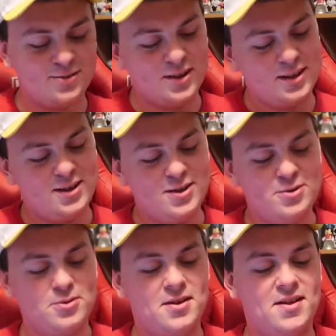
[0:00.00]
really
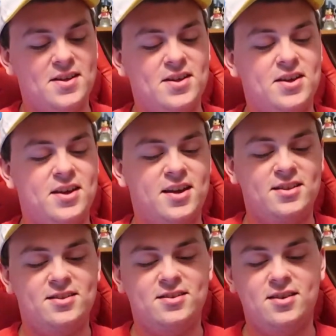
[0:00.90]
cute.
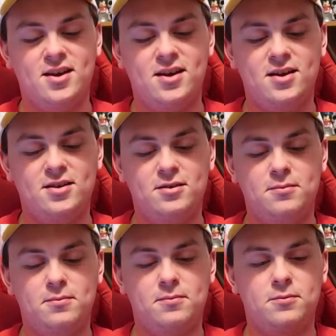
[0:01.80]
It's
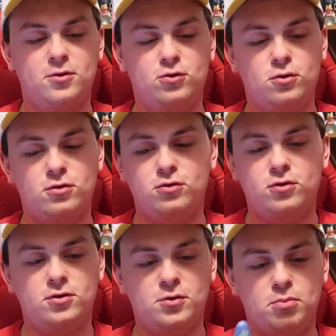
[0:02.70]

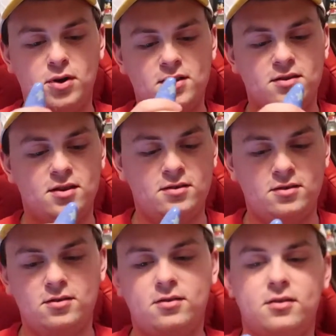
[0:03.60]
Sorcerer's
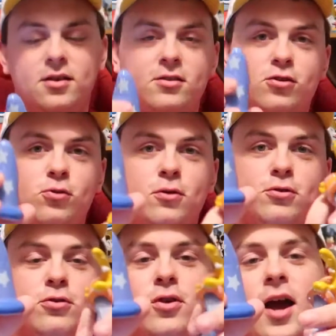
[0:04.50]
Apprentice. It's a
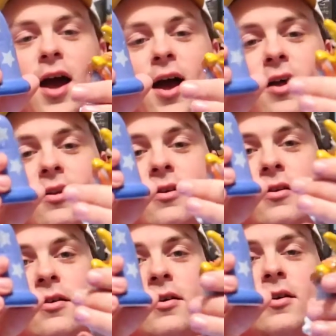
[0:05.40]
sorcerer hat
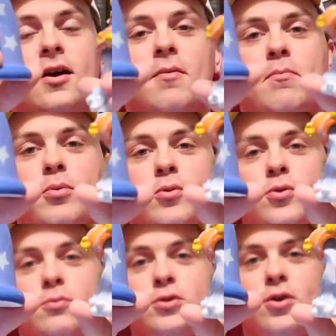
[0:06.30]
and
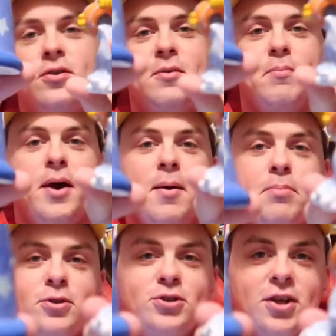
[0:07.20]
broom, salt and
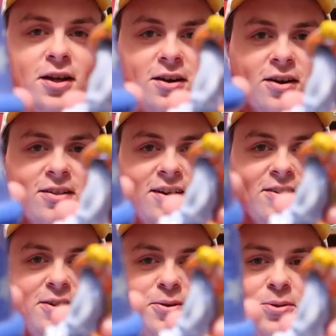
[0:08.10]
pepper shaker. Look how
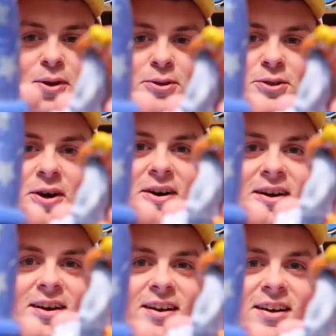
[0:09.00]
cute those
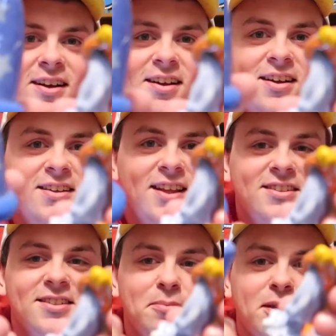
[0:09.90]
are.
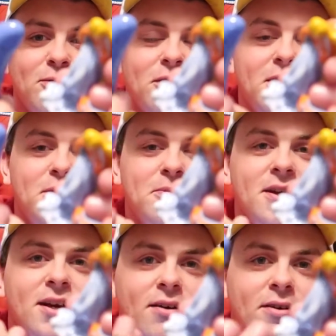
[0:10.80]
That's something really
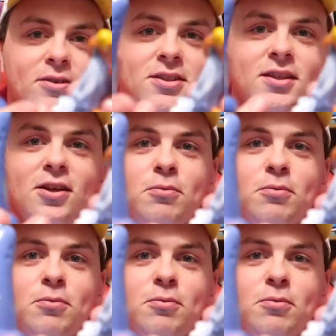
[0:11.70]
unique. I've never seen these